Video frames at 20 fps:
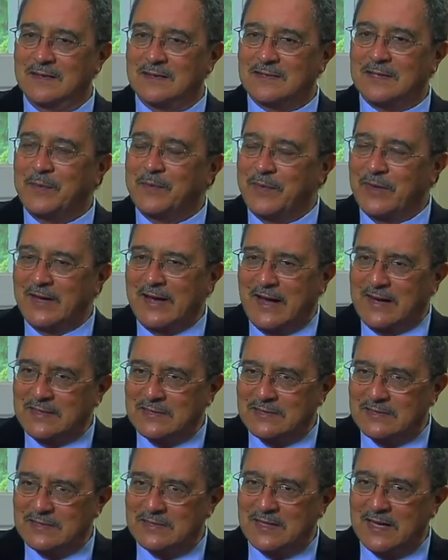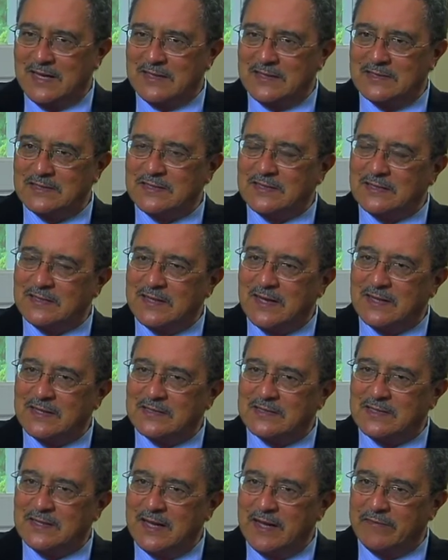something that is, that is, that
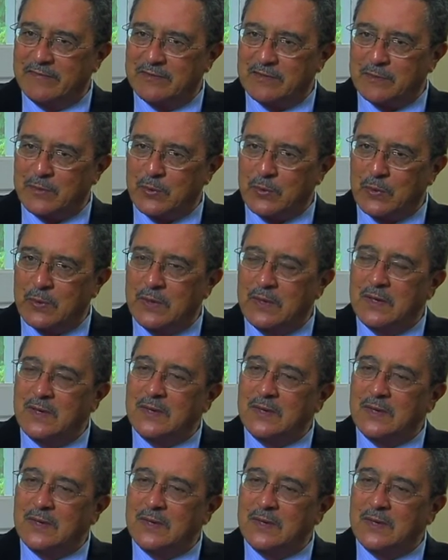is inevitable.